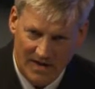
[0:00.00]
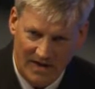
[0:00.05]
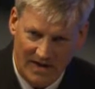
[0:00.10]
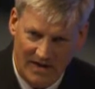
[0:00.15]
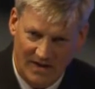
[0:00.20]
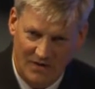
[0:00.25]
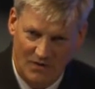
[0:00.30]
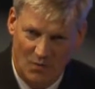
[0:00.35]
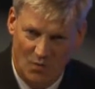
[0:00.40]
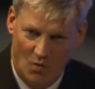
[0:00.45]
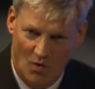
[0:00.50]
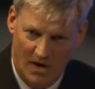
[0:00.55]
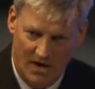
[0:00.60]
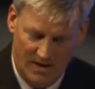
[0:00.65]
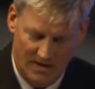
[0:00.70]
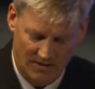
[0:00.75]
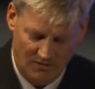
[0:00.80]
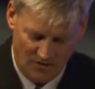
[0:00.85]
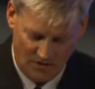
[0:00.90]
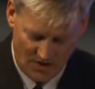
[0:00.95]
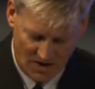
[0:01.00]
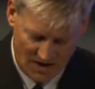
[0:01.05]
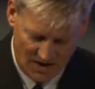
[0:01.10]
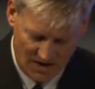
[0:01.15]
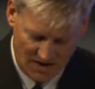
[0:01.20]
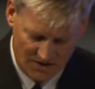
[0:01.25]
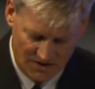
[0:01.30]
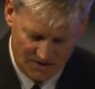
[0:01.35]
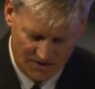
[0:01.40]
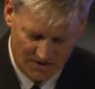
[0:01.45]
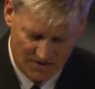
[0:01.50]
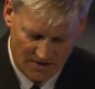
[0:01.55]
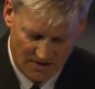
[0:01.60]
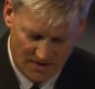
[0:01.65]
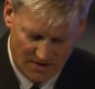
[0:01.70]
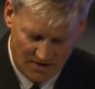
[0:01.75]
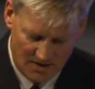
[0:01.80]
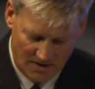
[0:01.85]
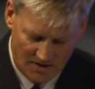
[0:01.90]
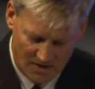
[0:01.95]
is what these
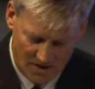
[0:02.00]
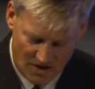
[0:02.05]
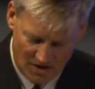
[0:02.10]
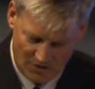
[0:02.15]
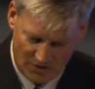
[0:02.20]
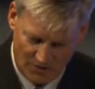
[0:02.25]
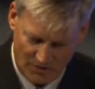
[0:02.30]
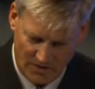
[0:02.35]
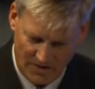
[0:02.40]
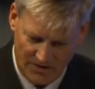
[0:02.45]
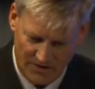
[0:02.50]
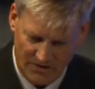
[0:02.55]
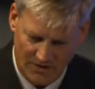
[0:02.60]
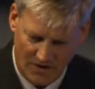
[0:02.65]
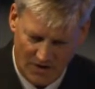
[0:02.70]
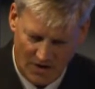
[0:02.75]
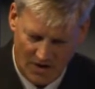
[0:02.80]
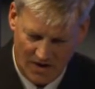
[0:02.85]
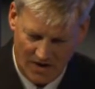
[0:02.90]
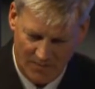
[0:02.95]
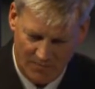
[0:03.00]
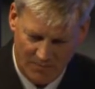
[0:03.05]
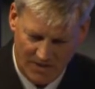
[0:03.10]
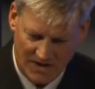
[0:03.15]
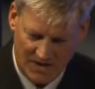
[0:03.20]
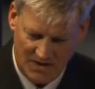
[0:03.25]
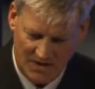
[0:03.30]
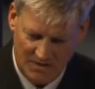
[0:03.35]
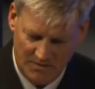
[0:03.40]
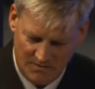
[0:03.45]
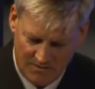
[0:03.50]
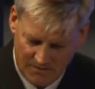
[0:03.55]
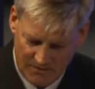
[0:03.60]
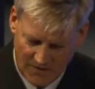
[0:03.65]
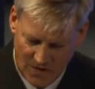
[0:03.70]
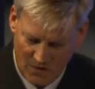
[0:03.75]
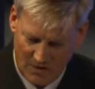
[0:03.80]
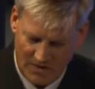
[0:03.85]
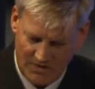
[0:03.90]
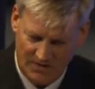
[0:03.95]
countries ought to be
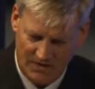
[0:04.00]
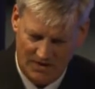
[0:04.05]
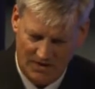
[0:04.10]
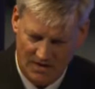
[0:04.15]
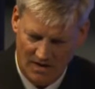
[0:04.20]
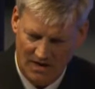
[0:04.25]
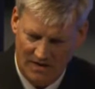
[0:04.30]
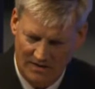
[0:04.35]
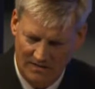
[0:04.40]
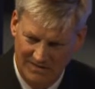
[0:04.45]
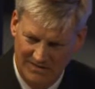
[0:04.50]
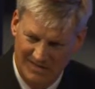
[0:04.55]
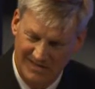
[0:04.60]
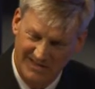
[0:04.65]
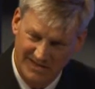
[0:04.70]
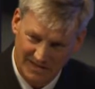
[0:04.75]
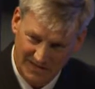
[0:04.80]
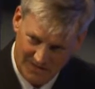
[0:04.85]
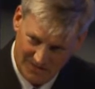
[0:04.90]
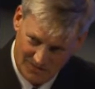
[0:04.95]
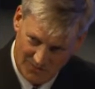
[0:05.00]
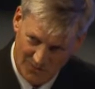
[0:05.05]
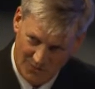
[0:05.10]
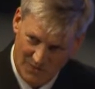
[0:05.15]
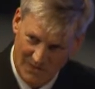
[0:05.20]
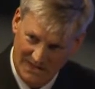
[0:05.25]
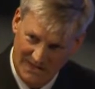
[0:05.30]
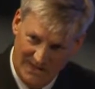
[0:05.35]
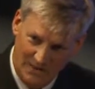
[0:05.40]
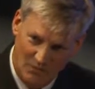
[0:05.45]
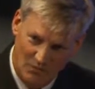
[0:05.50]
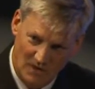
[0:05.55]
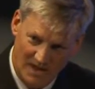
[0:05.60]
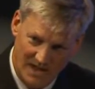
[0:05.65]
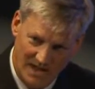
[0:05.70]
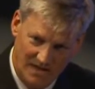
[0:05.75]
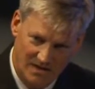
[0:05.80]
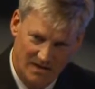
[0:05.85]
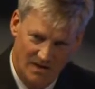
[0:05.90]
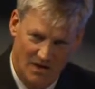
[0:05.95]
focusing on. Really
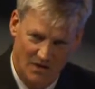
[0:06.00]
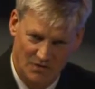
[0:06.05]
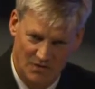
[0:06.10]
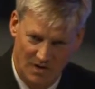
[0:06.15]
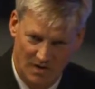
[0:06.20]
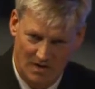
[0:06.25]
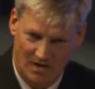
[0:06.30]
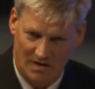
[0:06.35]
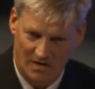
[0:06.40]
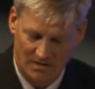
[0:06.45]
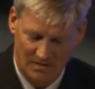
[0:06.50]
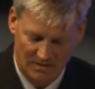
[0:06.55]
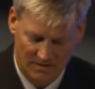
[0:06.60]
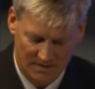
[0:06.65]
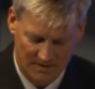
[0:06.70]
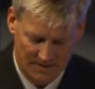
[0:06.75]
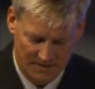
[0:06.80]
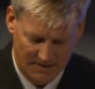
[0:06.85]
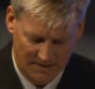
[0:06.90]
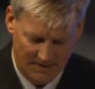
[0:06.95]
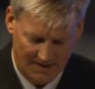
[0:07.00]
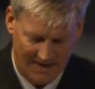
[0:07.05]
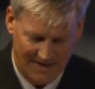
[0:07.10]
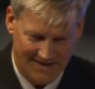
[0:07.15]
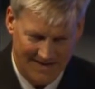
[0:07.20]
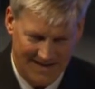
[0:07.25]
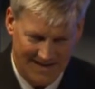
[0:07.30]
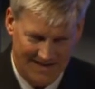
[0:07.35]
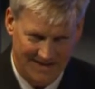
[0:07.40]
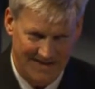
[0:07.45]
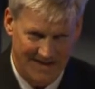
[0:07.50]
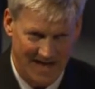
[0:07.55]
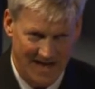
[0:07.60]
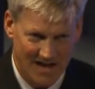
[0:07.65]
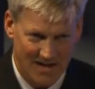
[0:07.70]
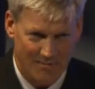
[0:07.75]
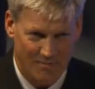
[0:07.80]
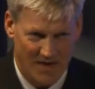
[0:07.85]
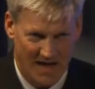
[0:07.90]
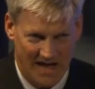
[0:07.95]
read Coast Guard. And they can take
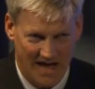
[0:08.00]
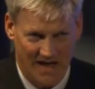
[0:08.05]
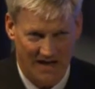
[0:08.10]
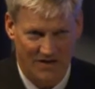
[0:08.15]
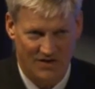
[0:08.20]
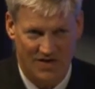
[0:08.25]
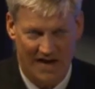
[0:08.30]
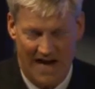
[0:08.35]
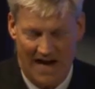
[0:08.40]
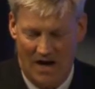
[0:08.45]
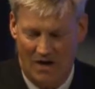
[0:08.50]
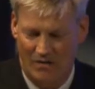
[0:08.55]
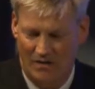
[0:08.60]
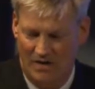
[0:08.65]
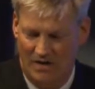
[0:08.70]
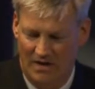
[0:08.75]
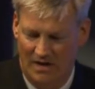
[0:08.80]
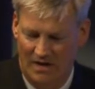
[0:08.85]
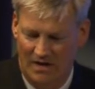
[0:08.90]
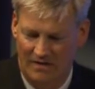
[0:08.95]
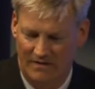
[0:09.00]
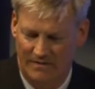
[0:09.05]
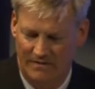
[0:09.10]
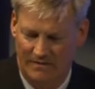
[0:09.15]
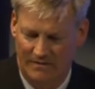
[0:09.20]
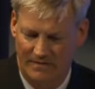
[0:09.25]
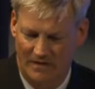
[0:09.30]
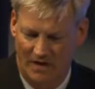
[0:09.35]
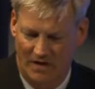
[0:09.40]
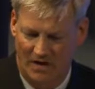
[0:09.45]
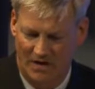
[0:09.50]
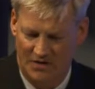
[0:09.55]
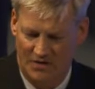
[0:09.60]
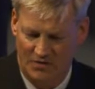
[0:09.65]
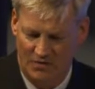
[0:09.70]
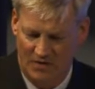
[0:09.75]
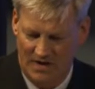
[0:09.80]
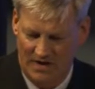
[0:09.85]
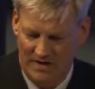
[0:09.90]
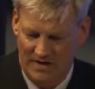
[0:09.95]
a page out of
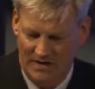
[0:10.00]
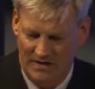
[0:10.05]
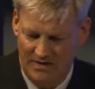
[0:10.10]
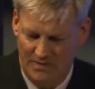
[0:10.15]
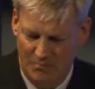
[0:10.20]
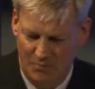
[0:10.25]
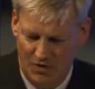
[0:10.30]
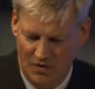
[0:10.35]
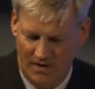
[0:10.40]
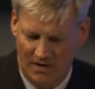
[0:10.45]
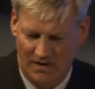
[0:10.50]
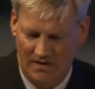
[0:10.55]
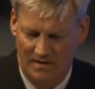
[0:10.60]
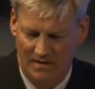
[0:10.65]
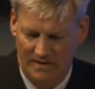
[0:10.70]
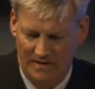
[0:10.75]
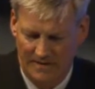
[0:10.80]
Australia's book.